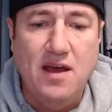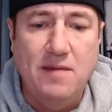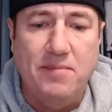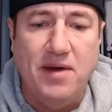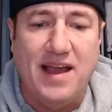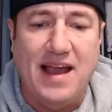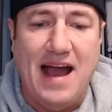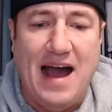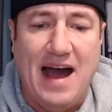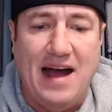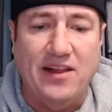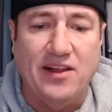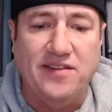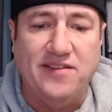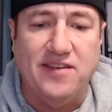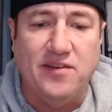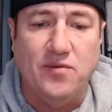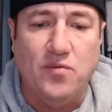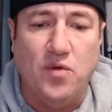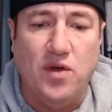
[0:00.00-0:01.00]
but
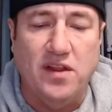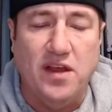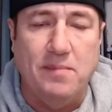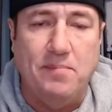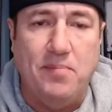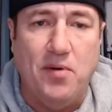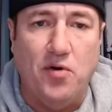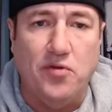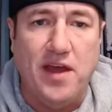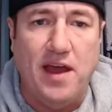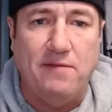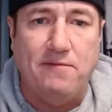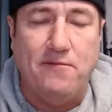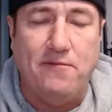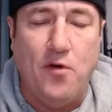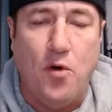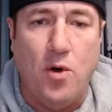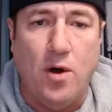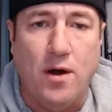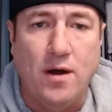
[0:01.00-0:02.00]
Collins and Ridley both had
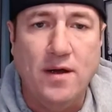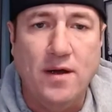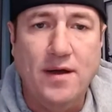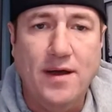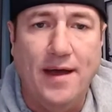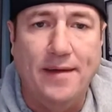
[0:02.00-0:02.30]
4,